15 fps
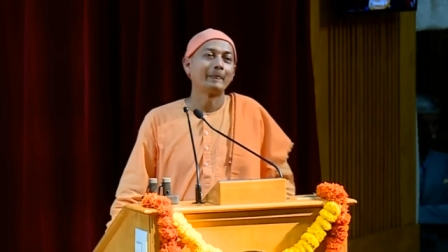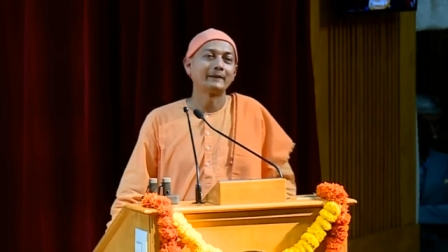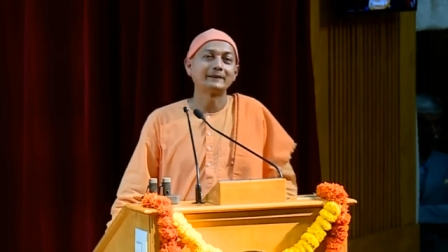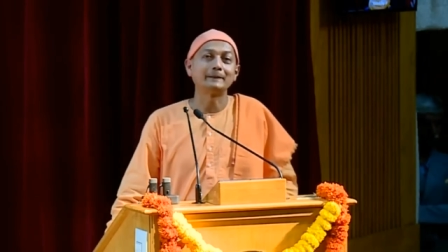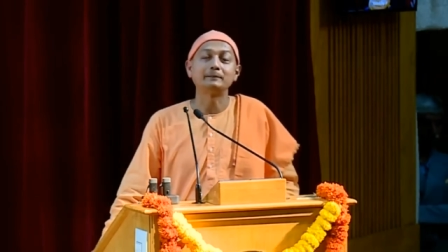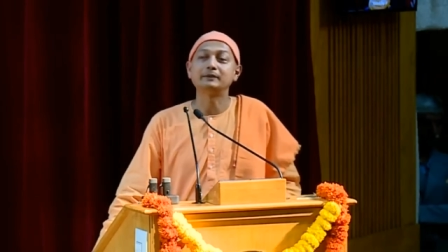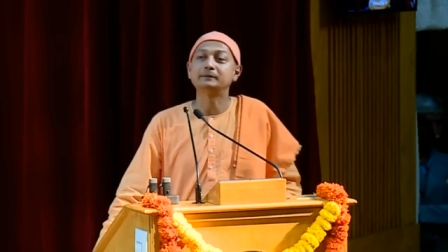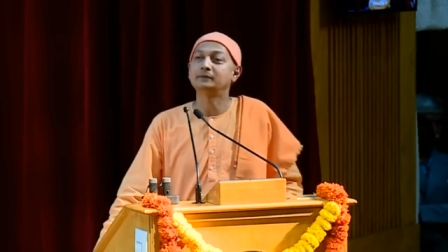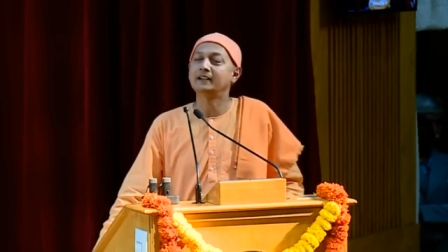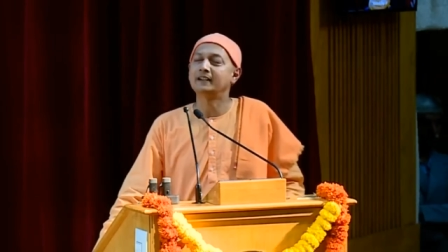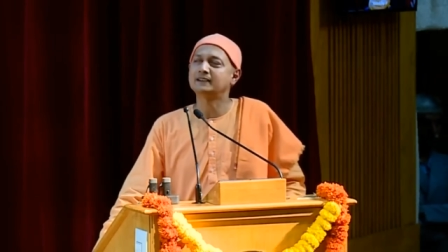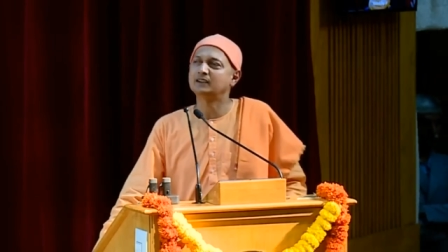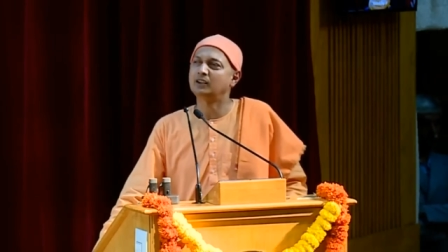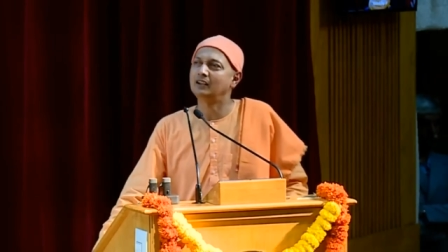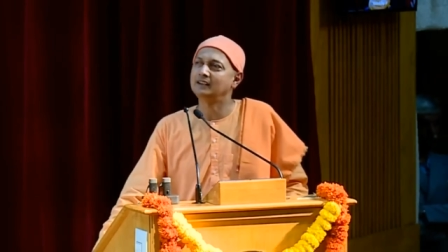Some people
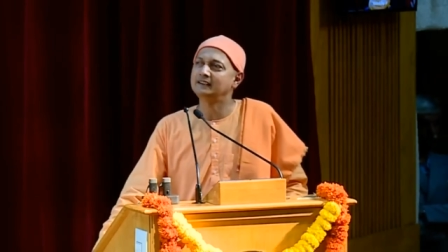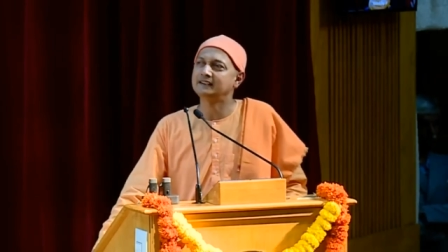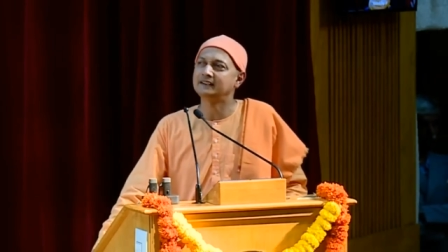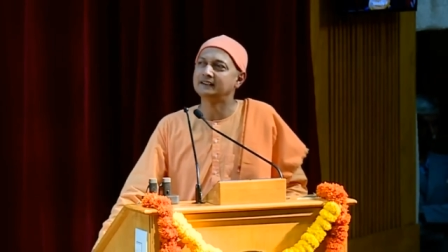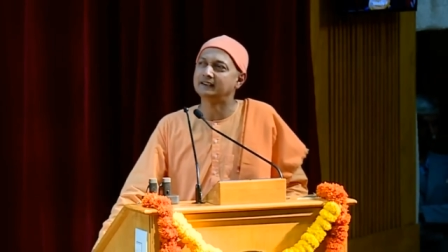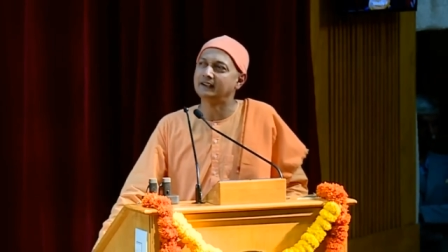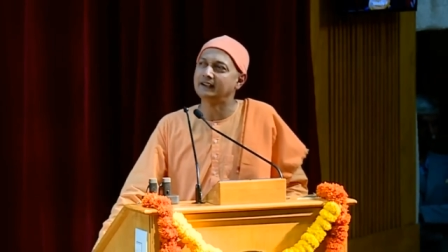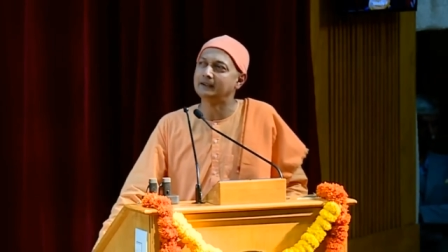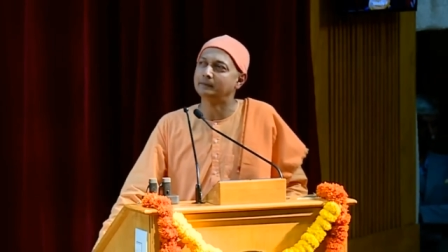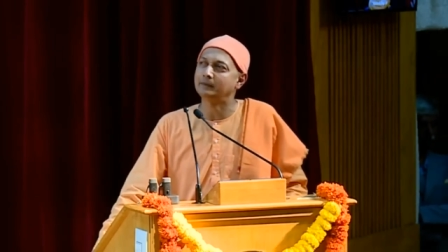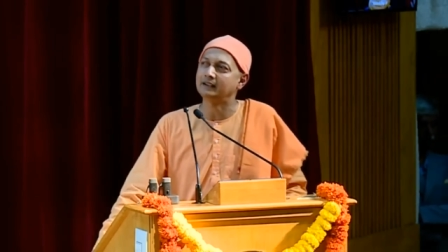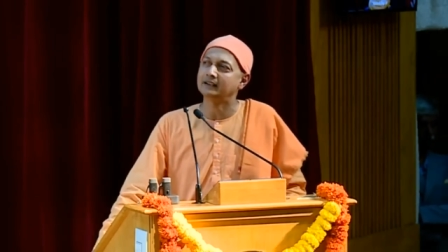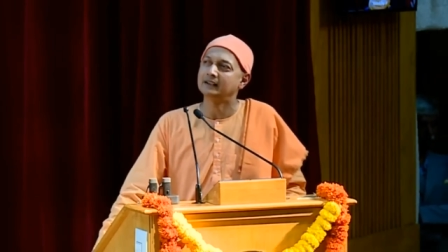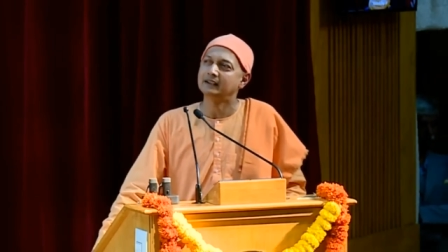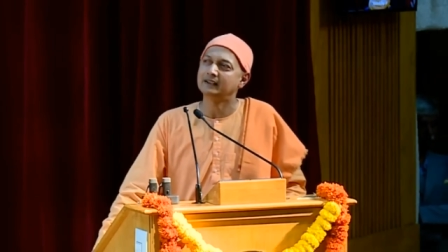ask, all this is great,
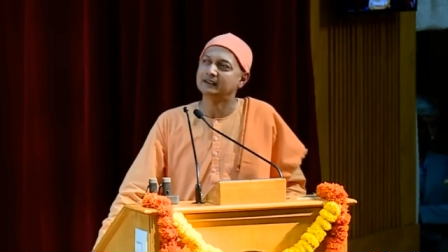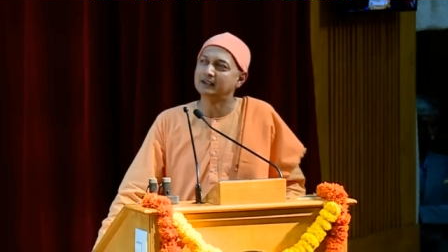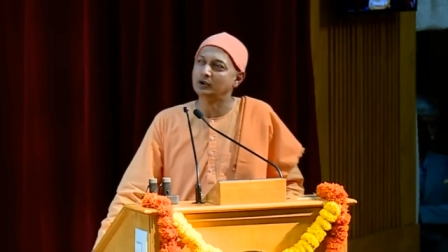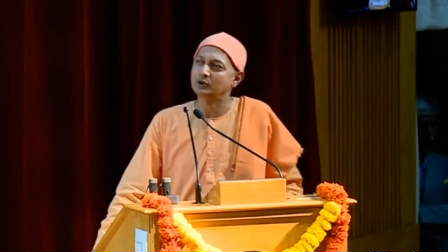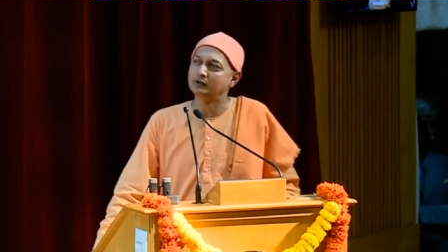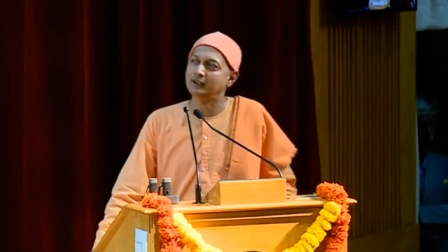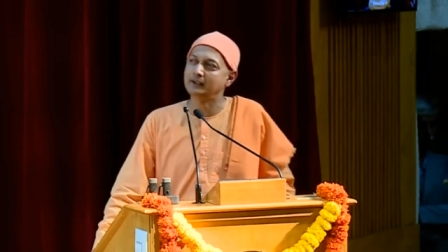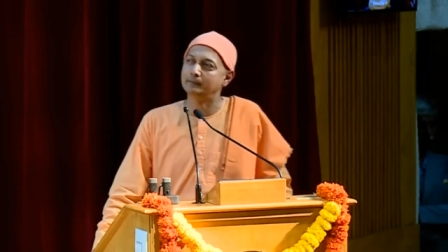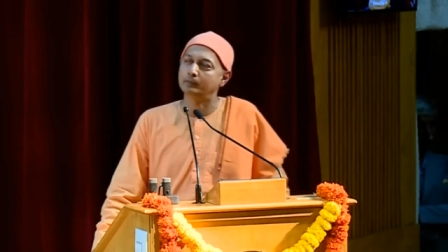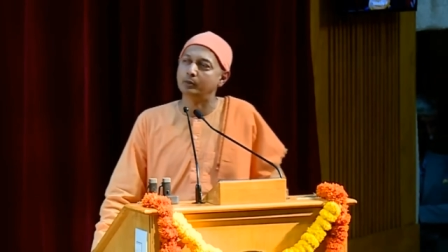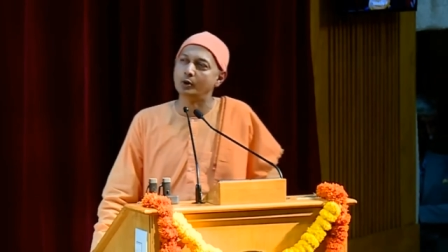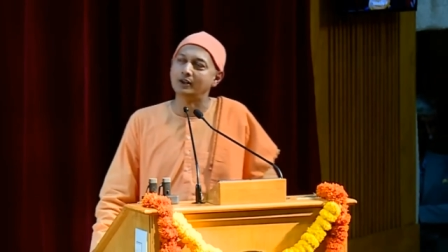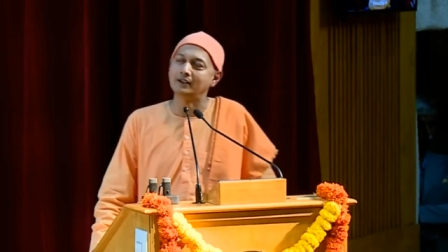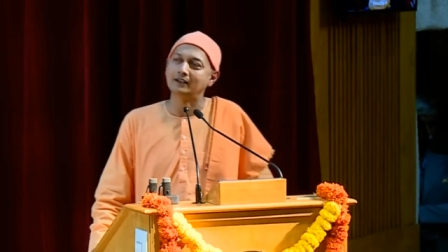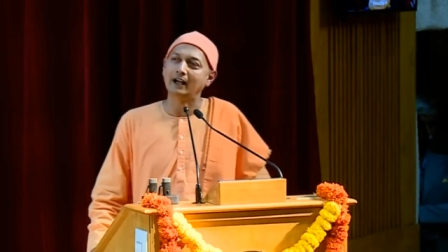but it sounds very
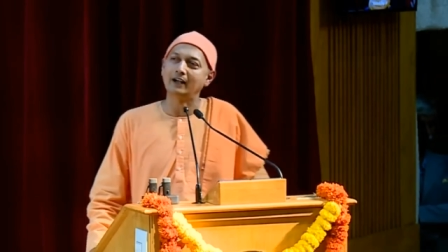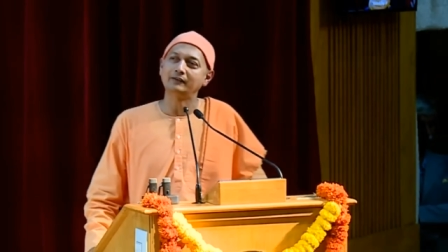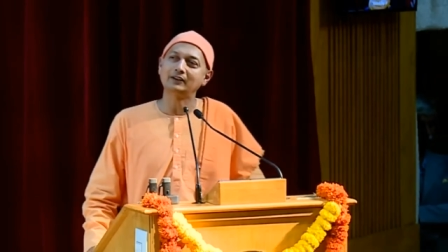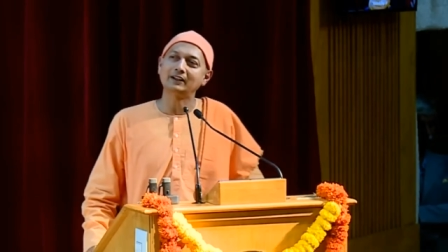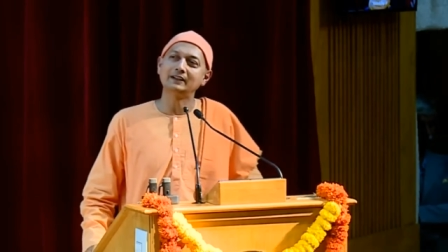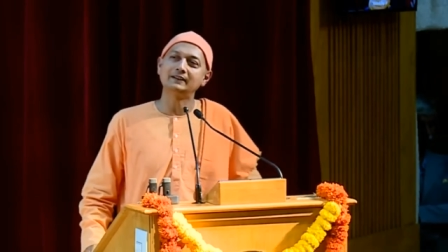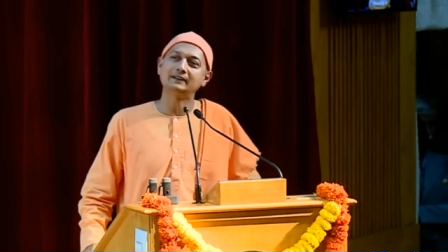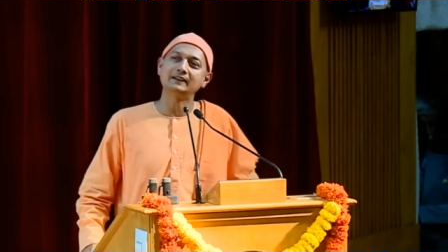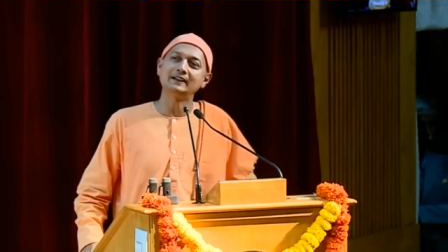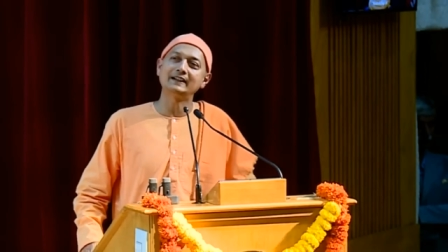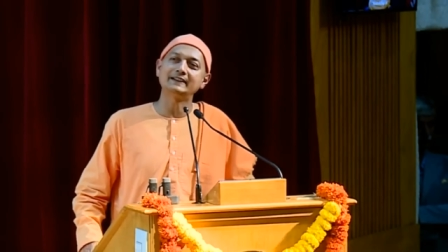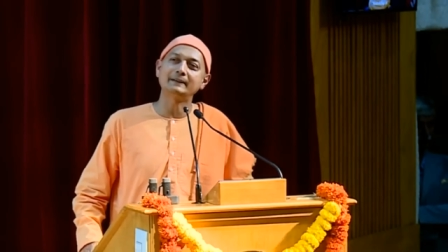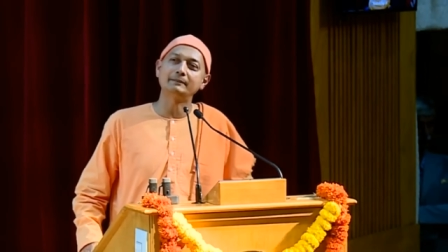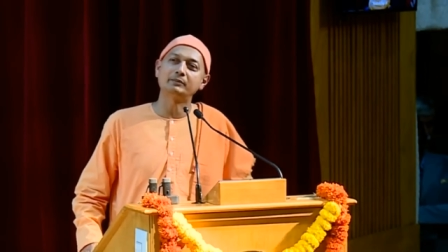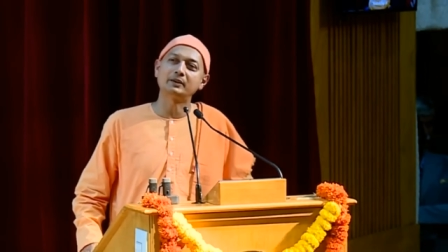boring. After I
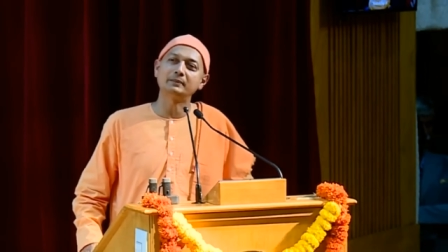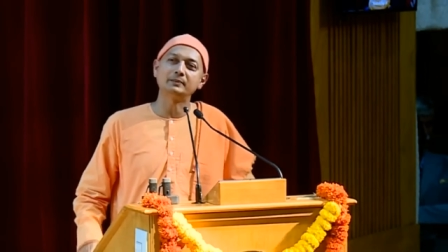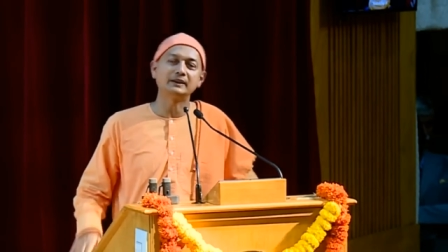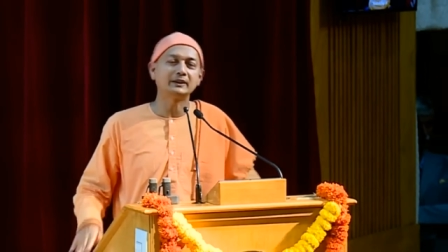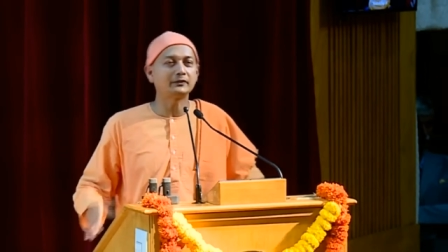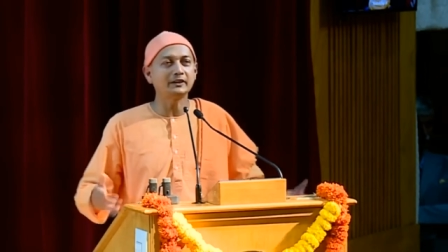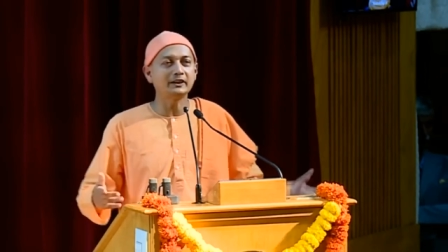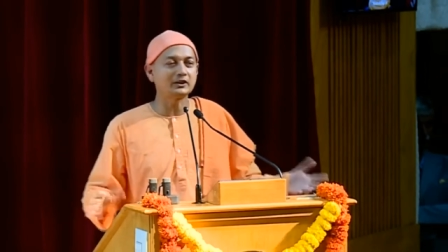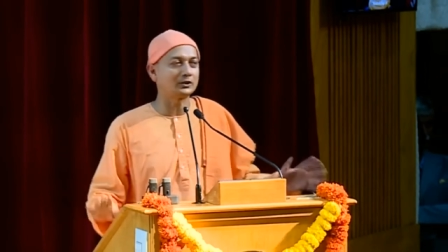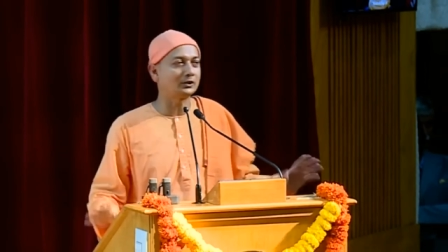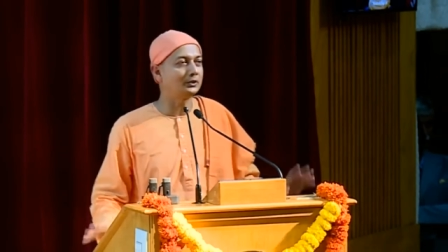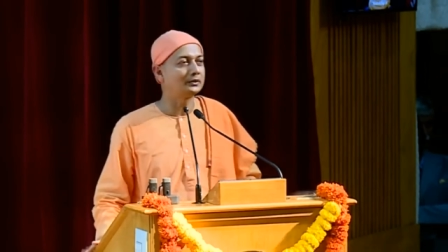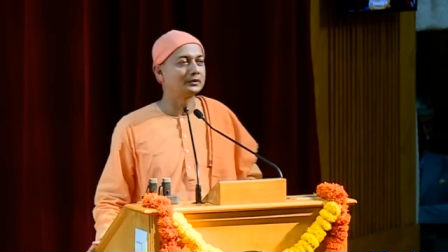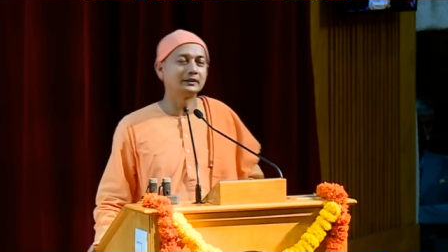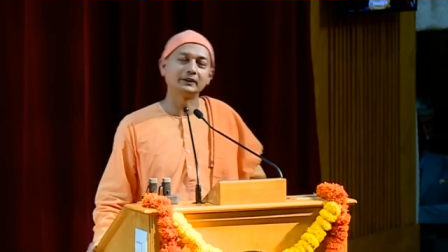realize I'm Brahman, it's finished.
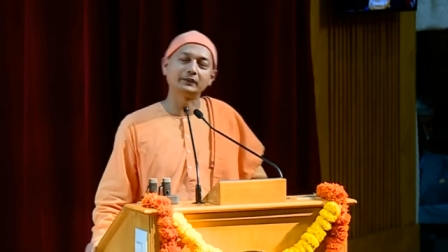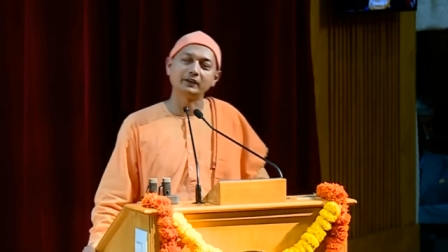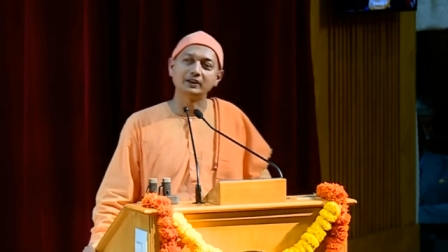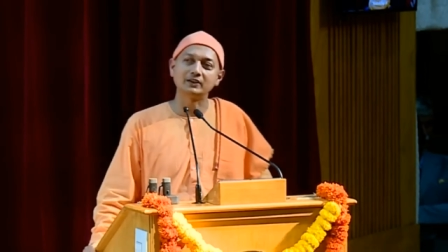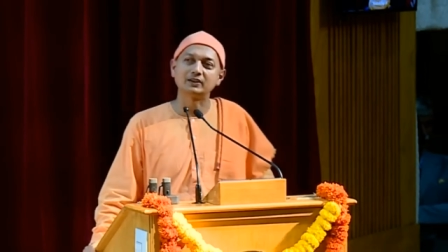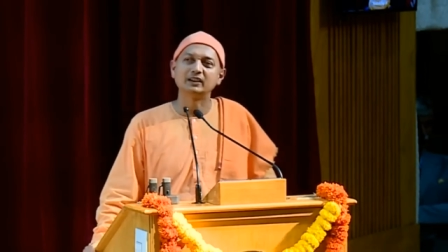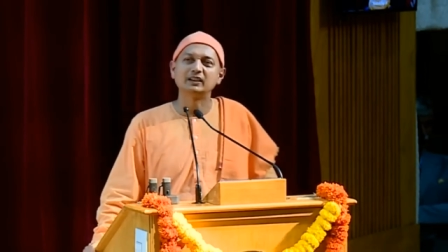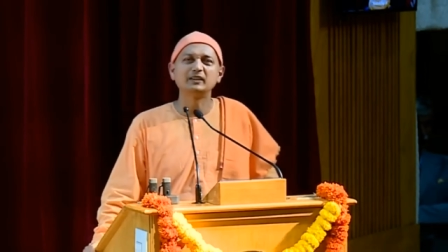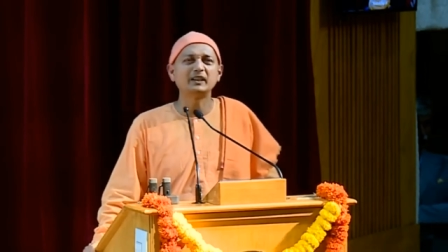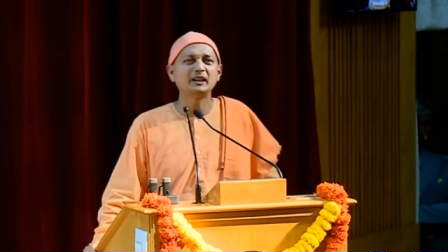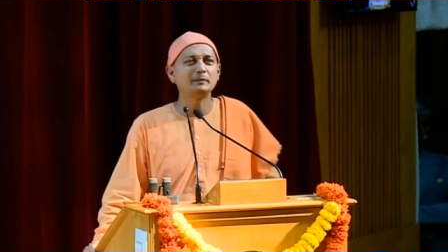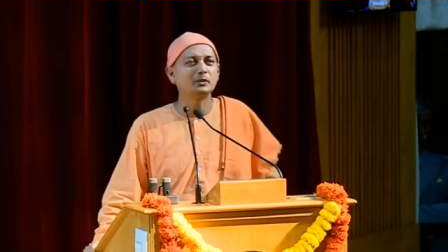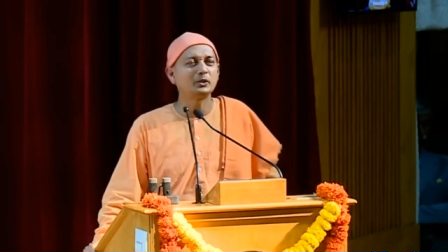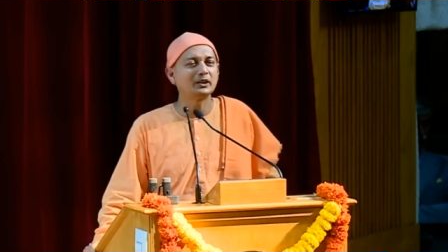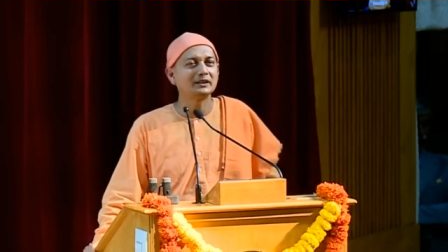No, it's finished. Very
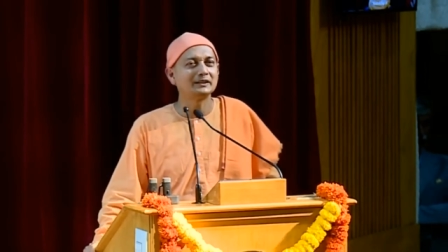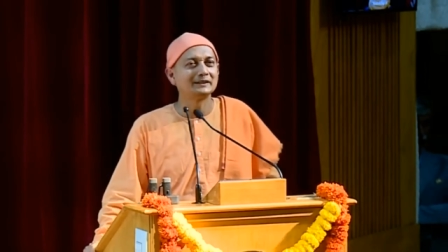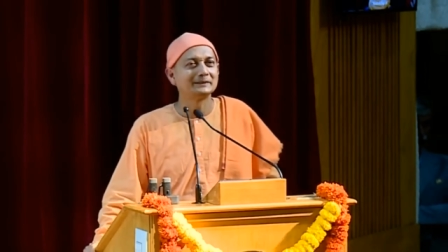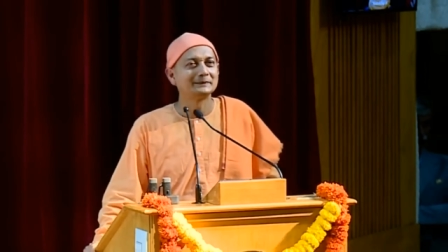boring.